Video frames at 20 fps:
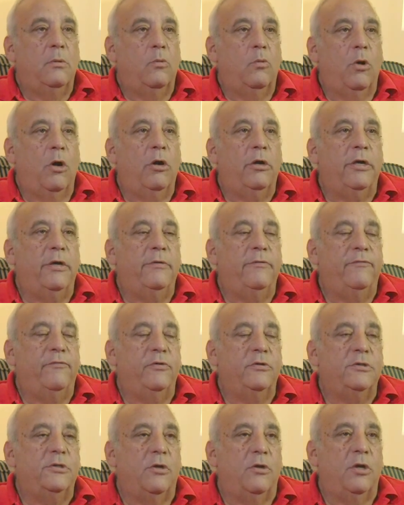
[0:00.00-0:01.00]
walking
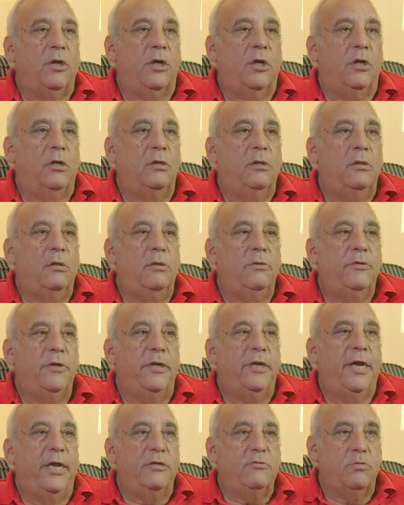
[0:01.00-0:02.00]
for so long,
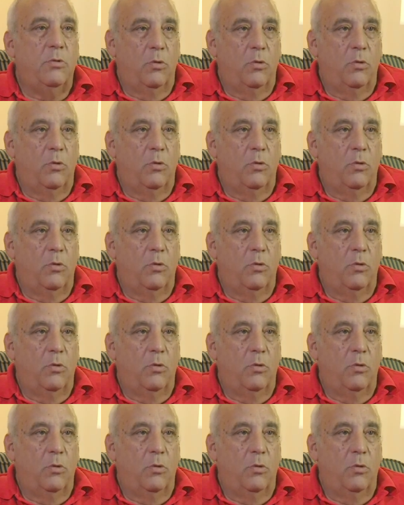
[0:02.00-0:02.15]
then that's